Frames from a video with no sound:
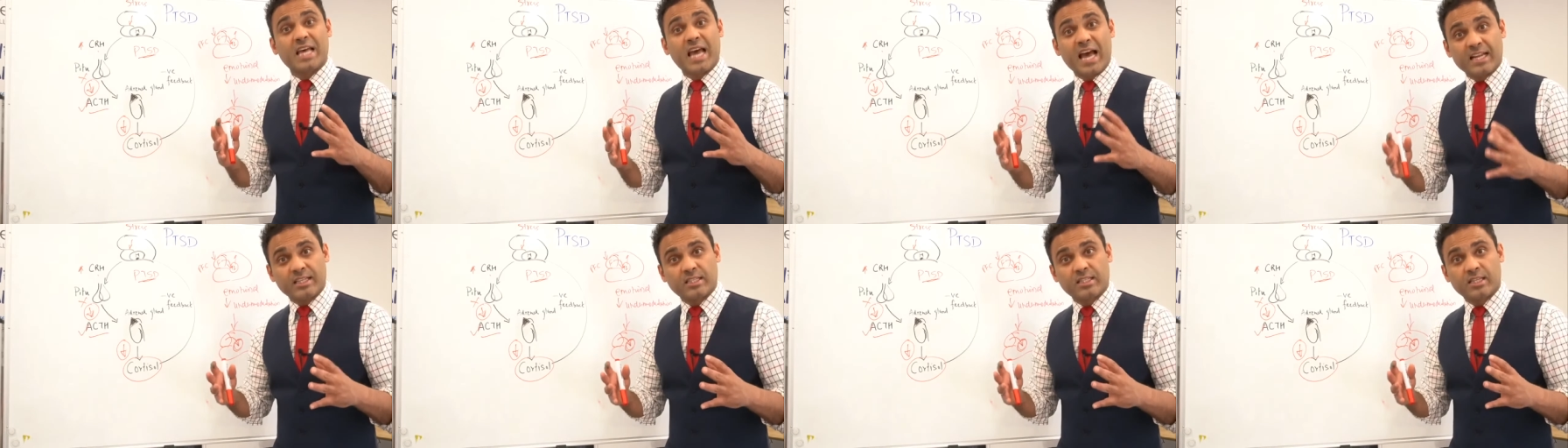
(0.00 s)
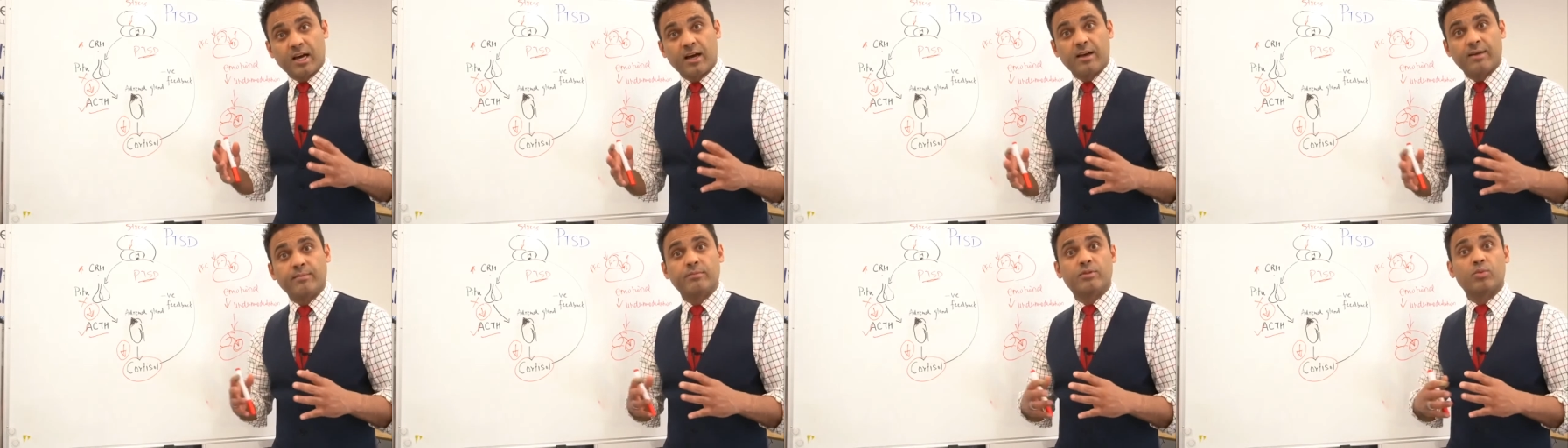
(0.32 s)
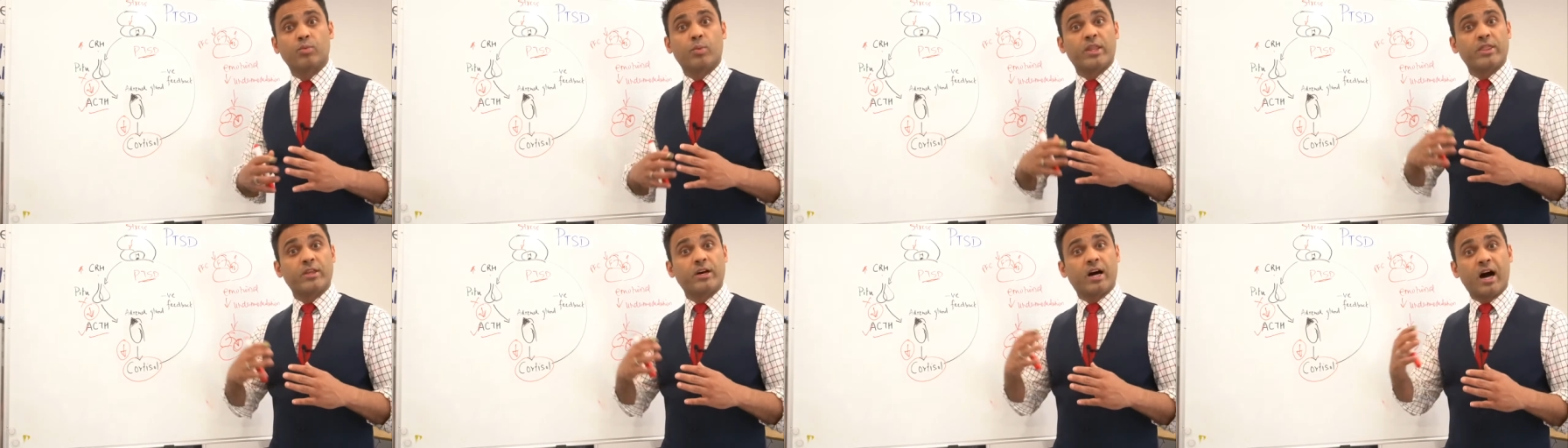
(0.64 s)
at times
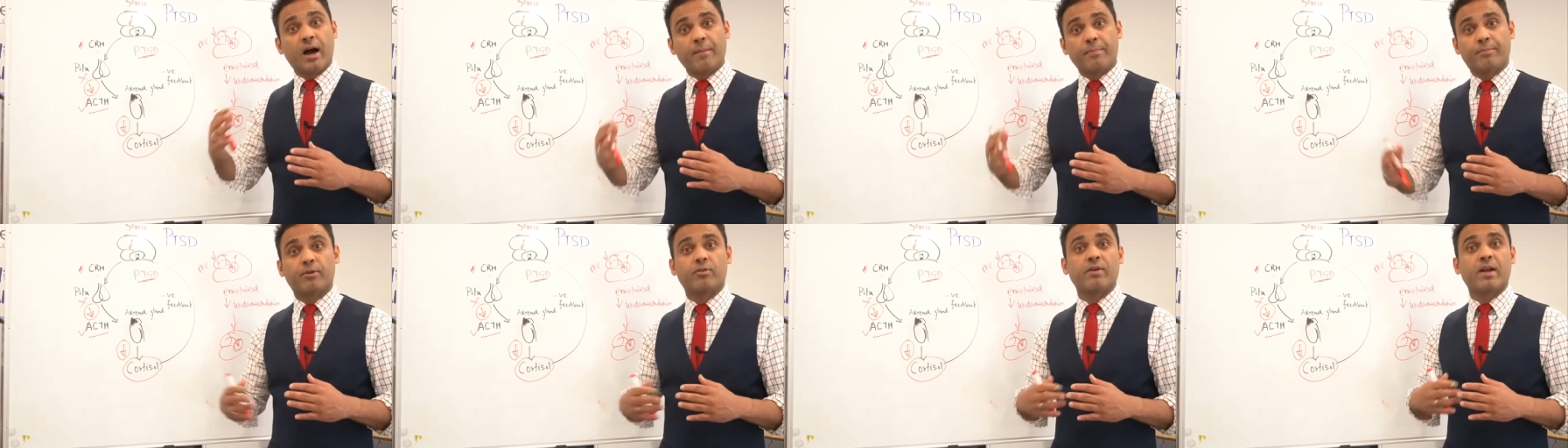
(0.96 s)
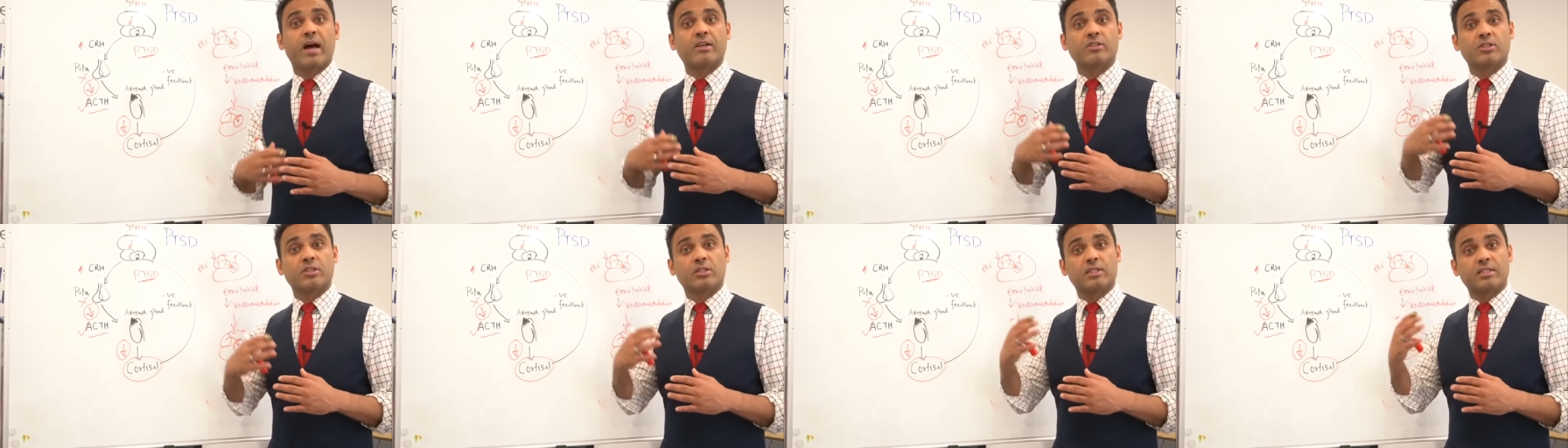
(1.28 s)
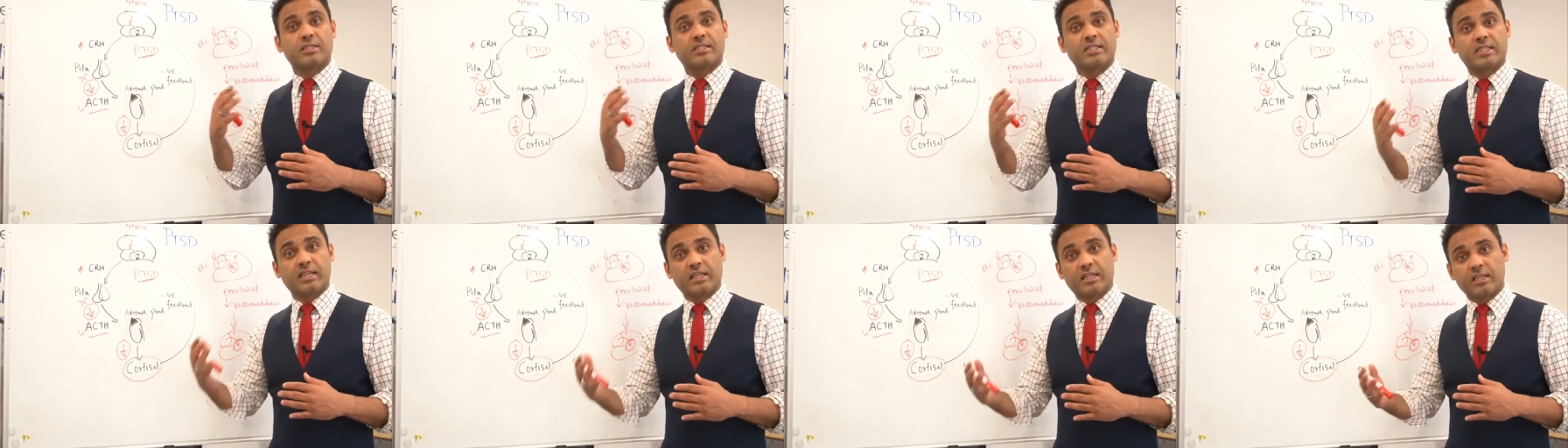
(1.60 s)
when the hyperarousal
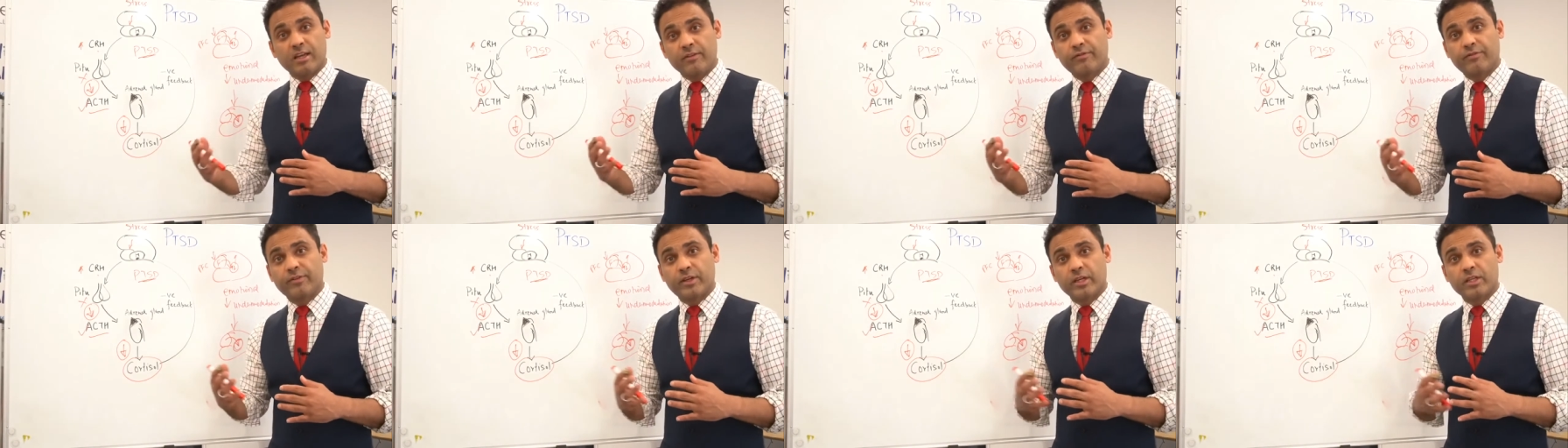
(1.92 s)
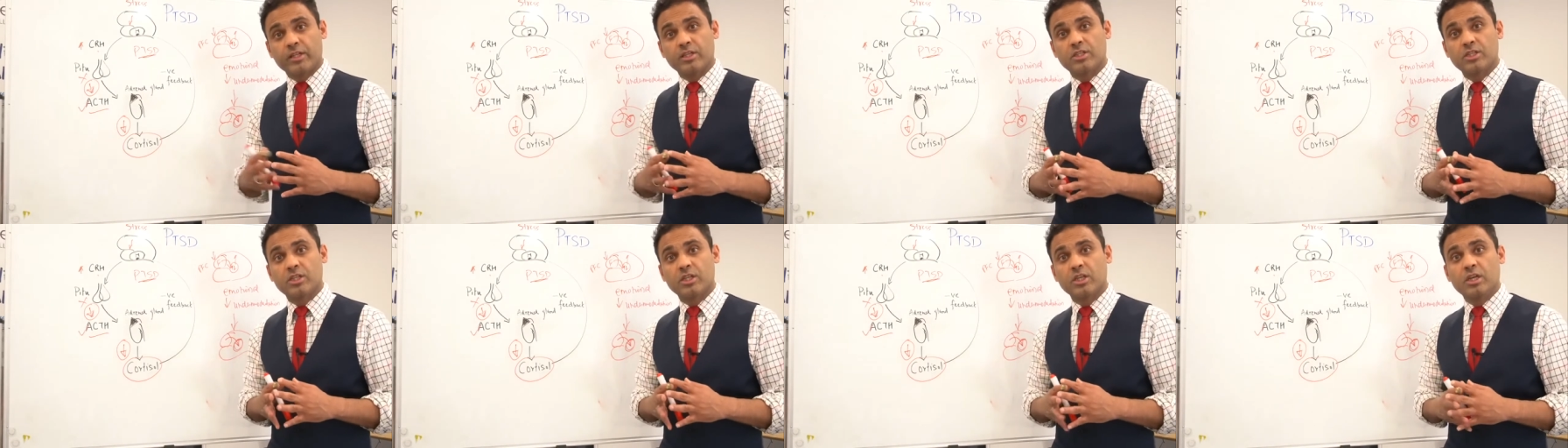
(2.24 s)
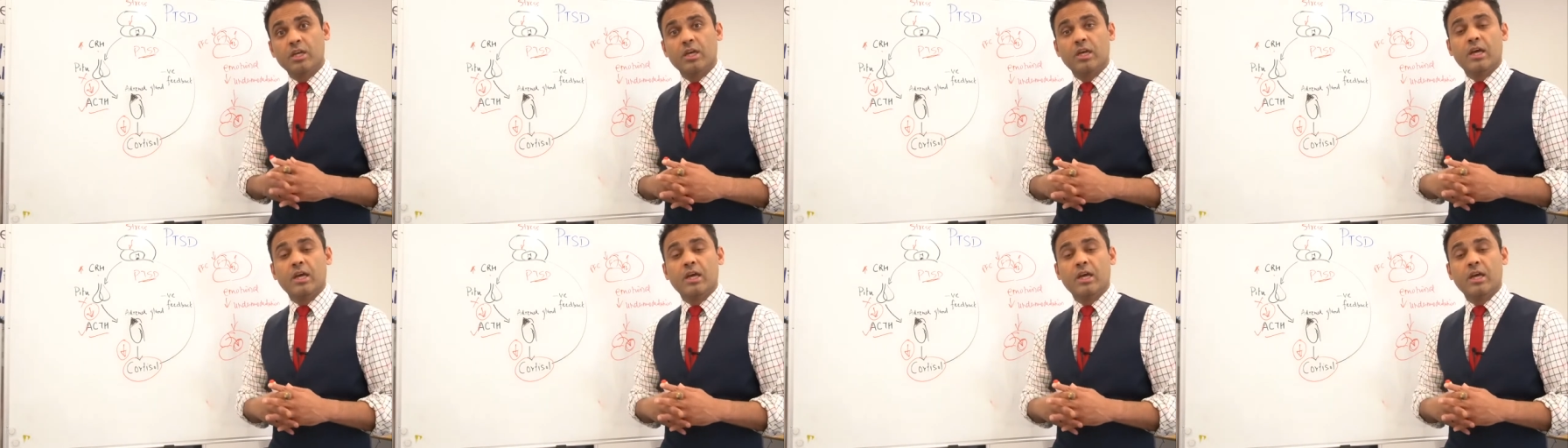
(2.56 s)
is significant,